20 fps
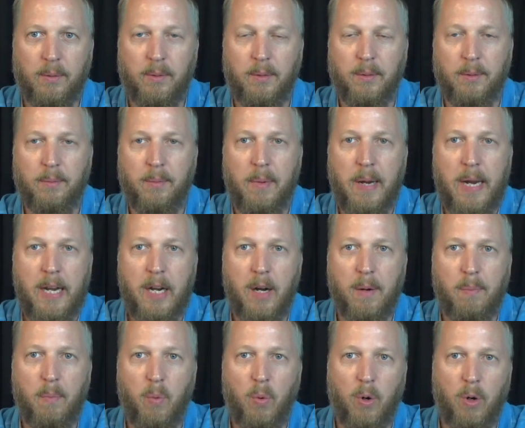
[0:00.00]

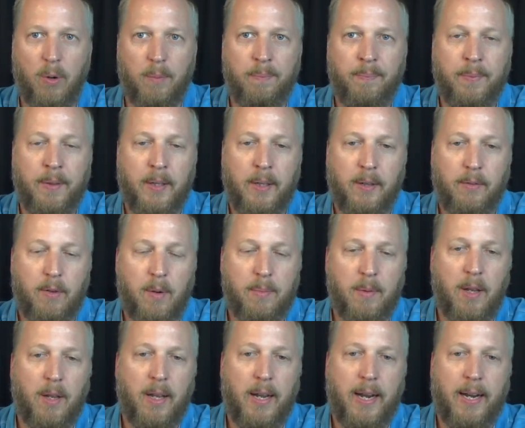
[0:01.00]
made-up word from
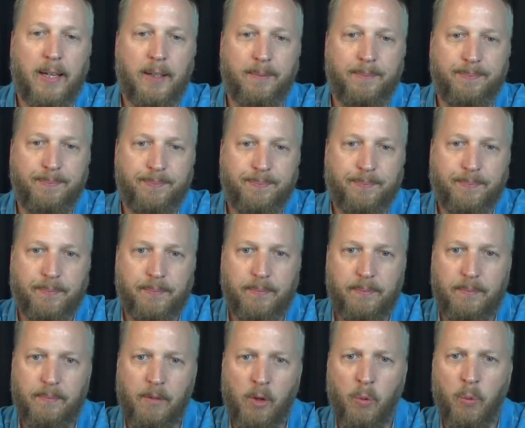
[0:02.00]
the Latin.
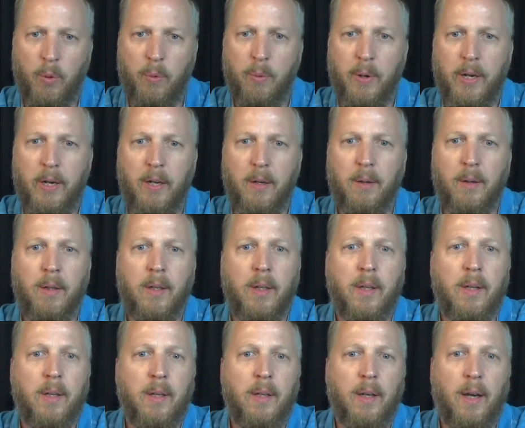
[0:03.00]
We read in
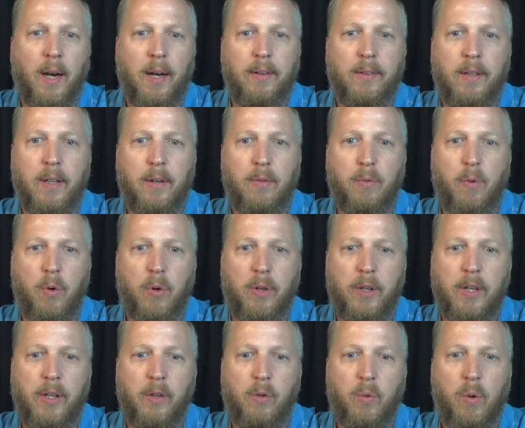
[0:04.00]
Isaiah
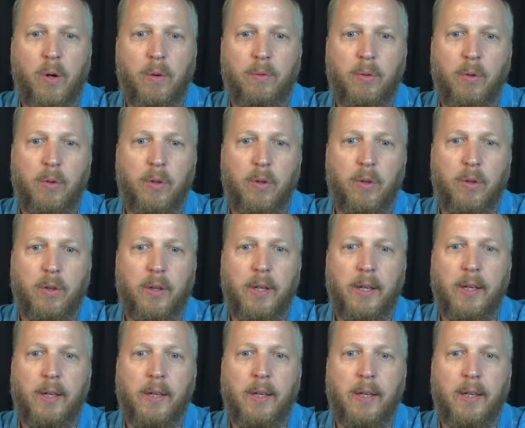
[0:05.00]

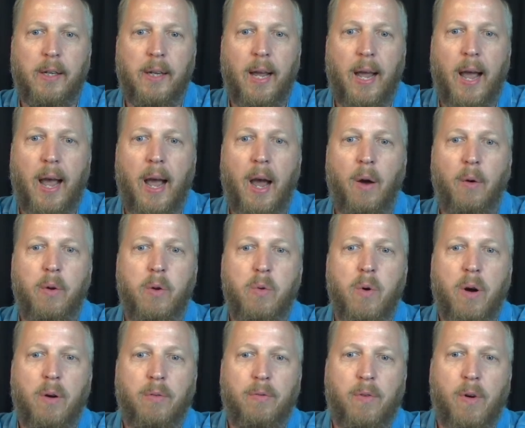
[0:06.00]
14:12-13, "How
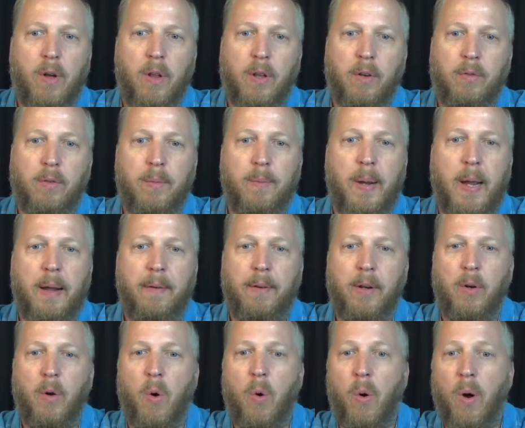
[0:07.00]
you are fallen from
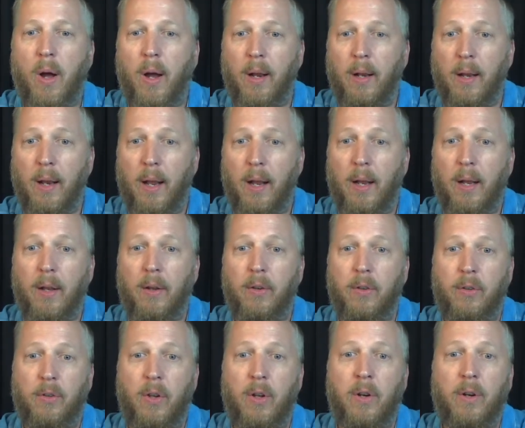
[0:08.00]
heaven, O Hillel,
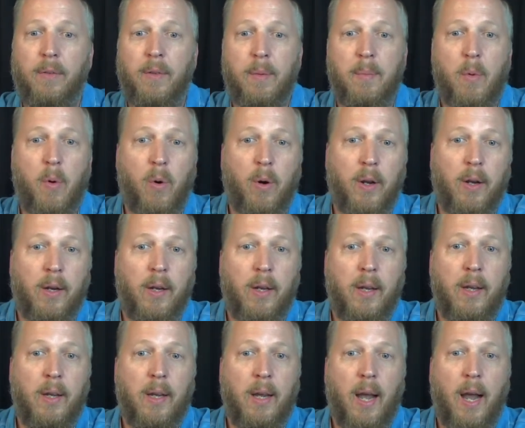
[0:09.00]
son of the morning,
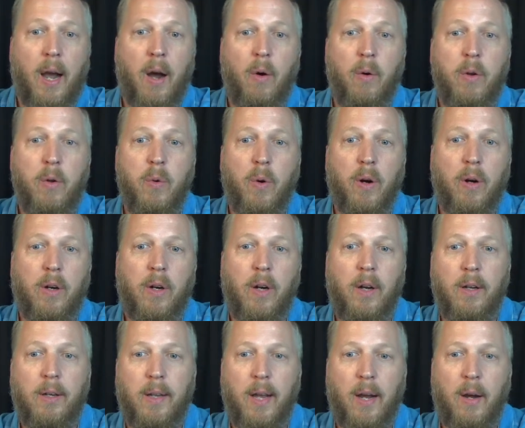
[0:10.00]
how you are
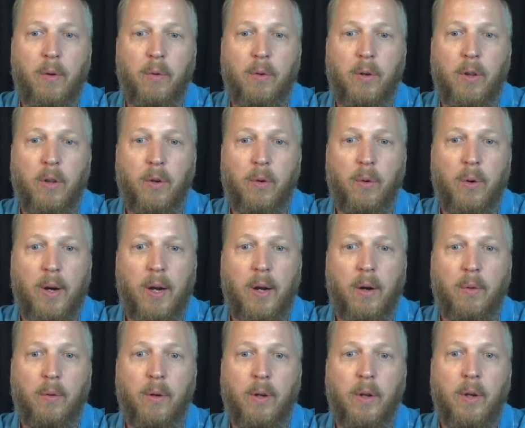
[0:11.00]
cut down to the
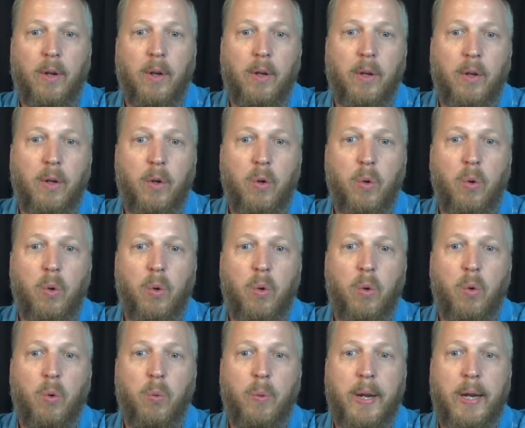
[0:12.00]
ground, you
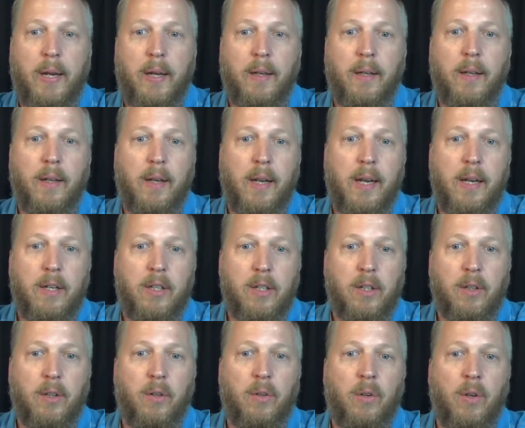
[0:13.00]
who weaken the
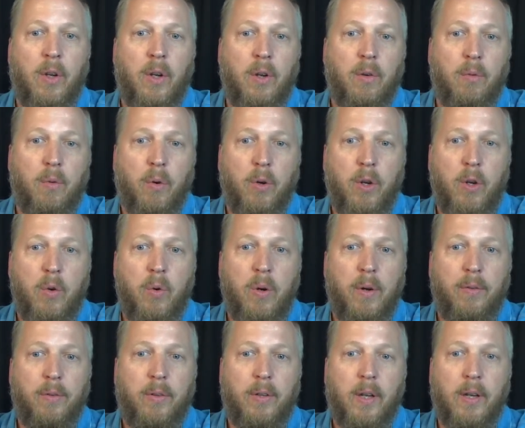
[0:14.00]
nations. For you
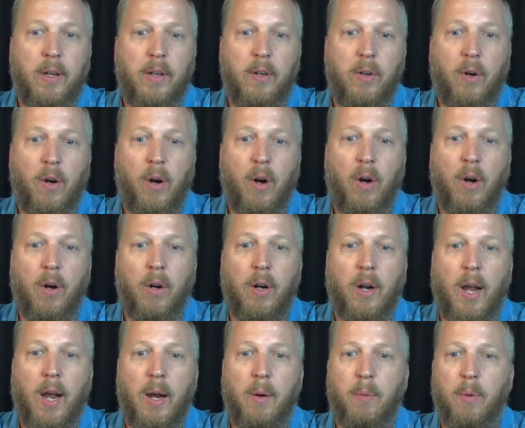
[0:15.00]
have said in your heart,
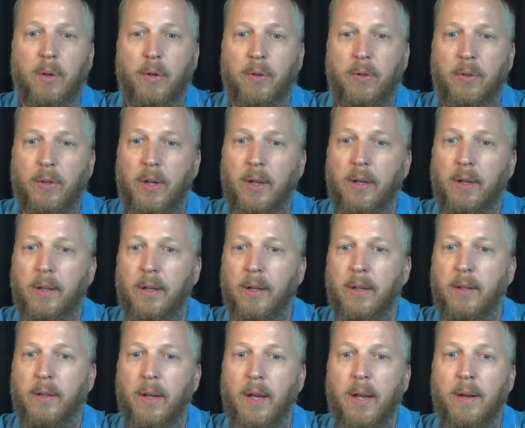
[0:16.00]
I will ascend
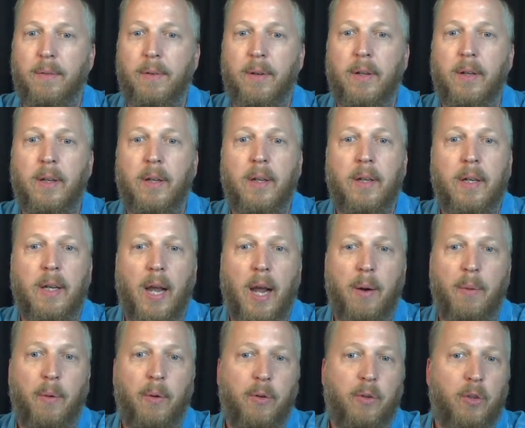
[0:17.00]
into heaven.
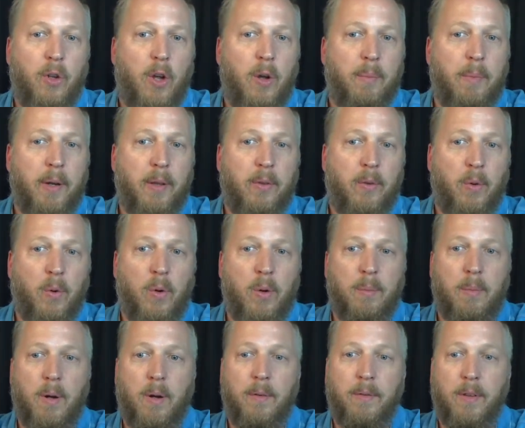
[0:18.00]
I will exalt my throne
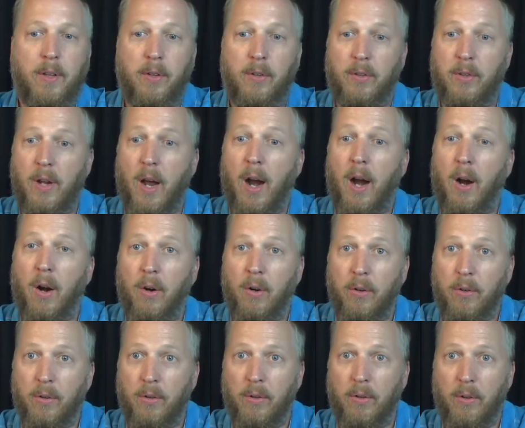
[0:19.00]
above the
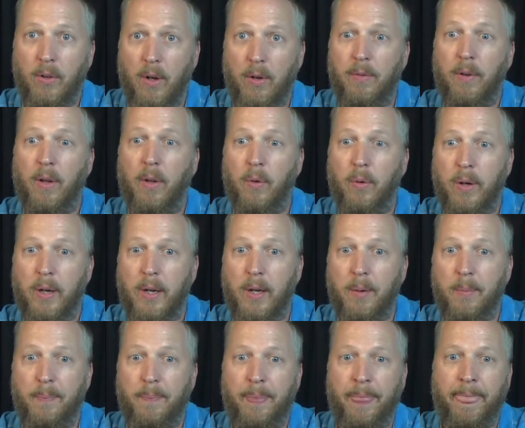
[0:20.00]
stars of Elohim.